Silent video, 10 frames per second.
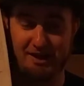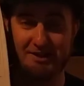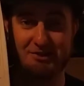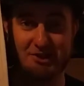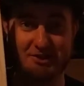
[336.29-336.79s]
I
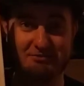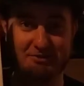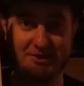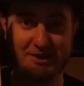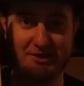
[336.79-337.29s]
just
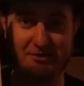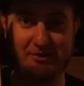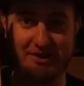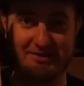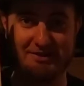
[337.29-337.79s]
really needed to
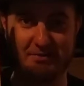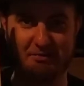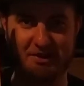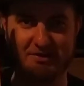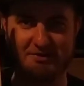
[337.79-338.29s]
know how to
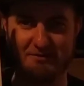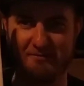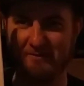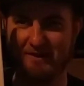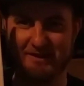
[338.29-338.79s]
assemble this,
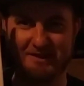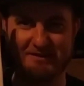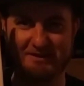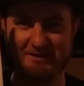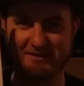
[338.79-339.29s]
and
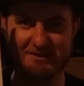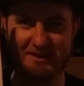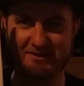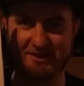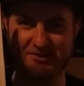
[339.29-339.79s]
it's easy
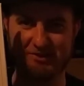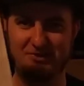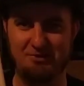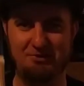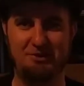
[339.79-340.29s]
as I
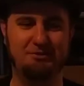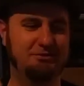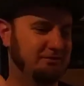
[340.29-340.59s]
just showed you.